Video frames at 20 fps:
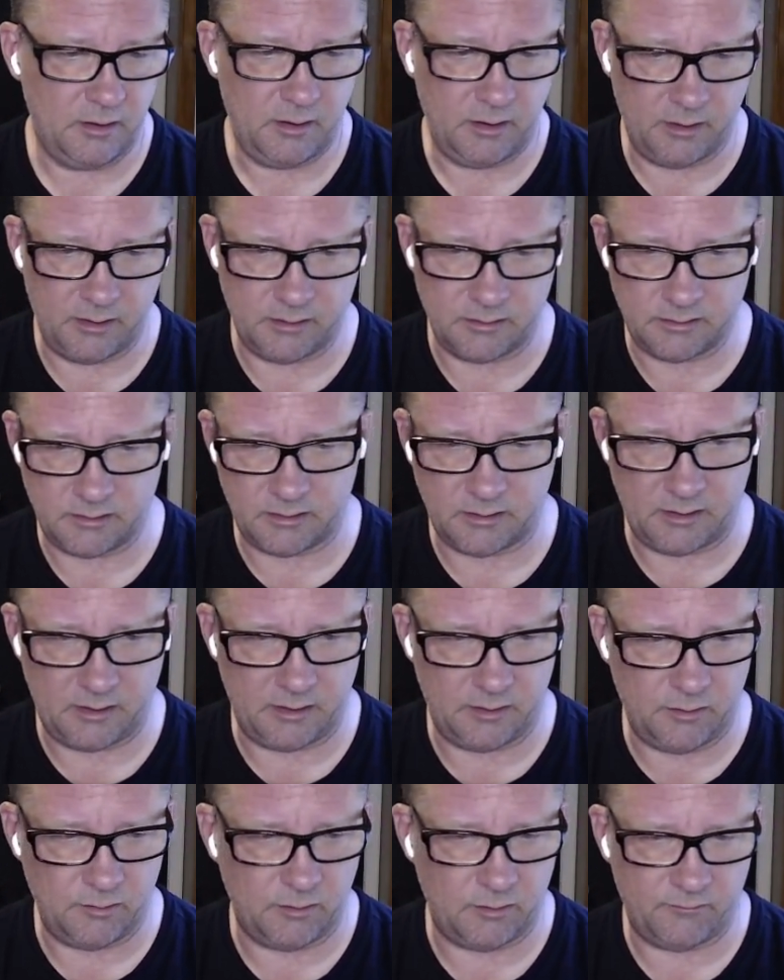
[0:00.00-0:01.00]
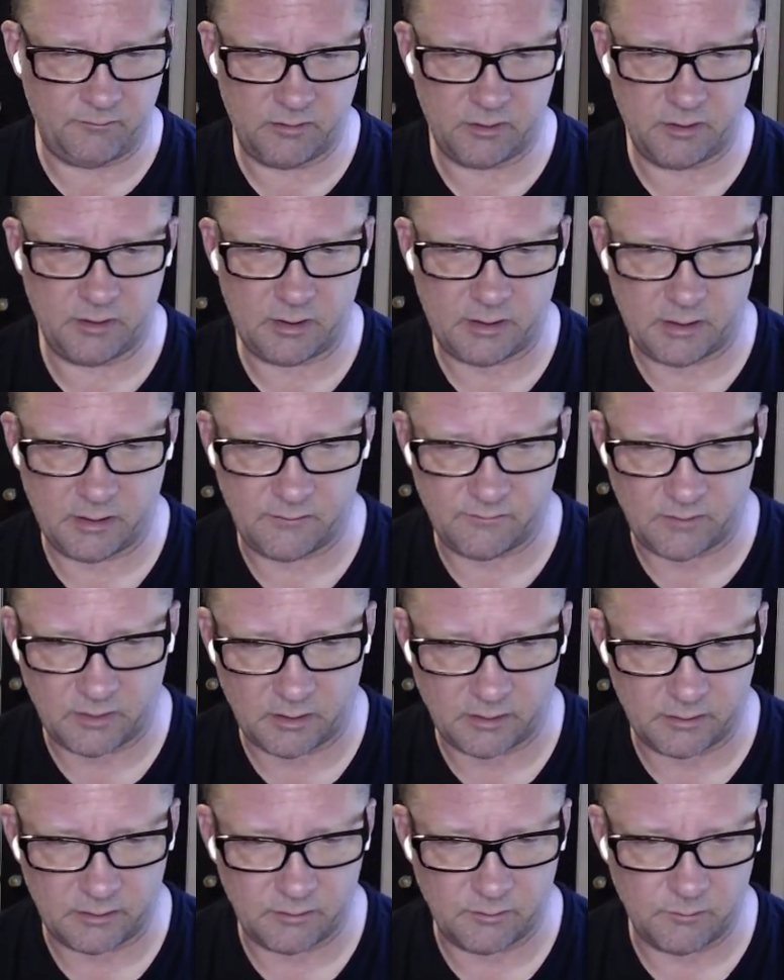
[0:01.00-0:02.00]
And they do a very high
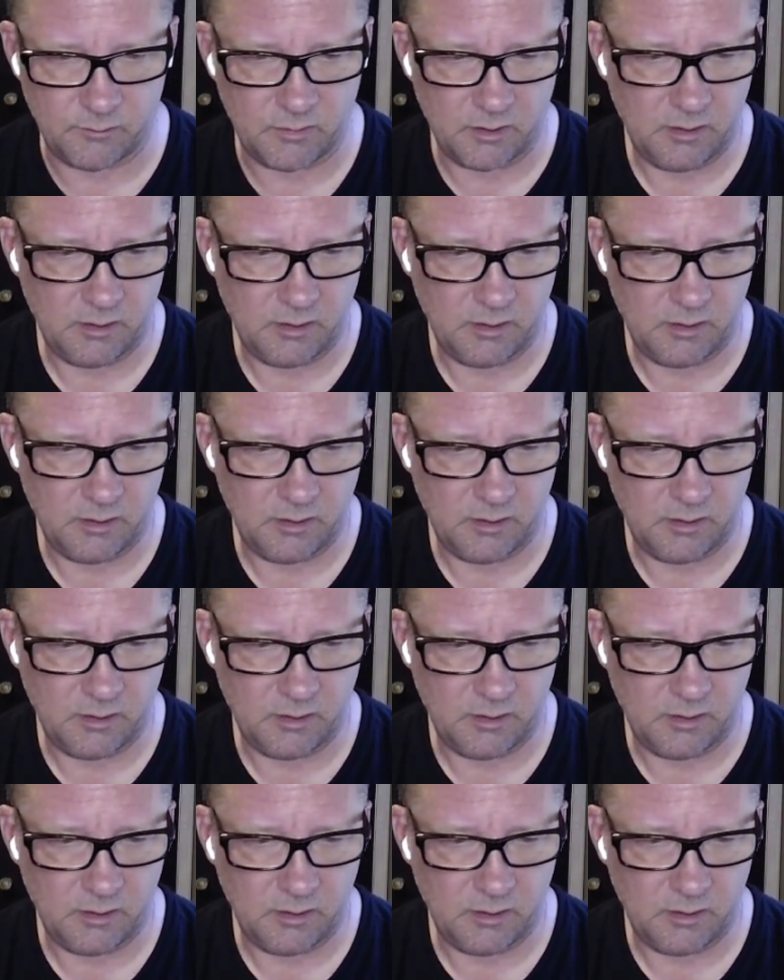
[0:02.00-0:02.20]
volume.